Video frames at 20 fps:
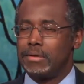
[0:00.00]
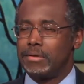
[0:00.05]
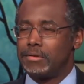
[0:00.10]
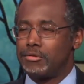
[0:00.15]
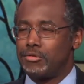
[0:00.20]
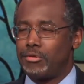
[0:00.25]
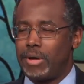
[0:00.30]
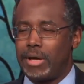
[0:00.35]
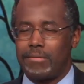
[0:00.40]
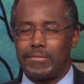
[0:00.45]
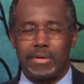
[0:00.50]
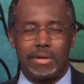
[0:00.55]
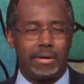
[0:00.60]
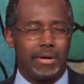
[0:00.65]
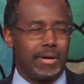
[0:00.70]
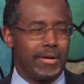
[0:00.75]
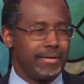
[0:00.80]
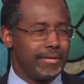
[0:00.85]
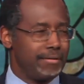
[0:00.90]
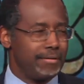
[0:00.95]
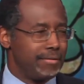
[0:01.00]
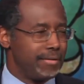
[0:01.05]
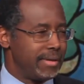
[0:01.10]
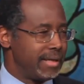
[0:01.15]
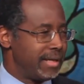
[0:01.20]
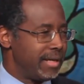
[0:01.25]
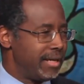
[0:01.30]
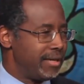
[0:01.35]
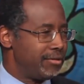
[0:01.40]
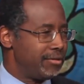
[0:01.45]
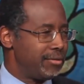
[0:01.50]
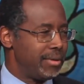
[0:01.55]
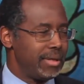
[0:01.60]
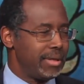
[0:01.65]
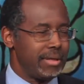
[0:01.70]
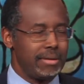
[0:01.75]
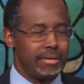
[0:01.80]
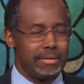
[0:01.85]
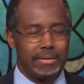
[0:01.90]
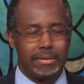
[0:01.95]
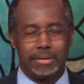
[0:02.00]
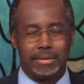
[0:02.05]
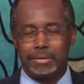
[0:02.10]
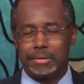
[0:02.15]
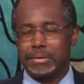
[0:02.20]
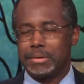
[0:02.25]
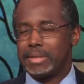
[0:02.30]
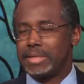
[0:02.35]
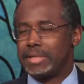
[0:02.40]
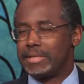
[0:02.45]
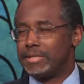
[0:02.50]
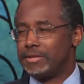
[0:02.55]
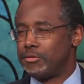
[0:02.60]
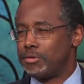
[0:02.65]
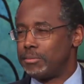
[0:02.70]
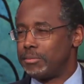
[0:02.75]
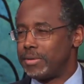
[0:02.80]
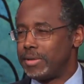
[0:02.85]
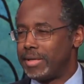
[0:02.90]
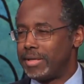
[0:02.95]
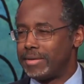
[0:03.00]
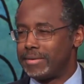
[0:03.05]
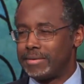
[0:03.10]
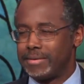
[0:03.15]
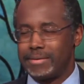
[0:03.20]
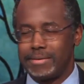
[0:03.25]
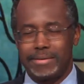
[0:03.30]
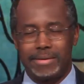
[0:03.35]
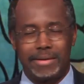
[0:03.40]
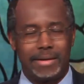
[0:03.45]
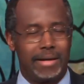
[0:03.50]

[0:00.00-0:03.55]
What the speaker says: traveling all over the country, going to different places,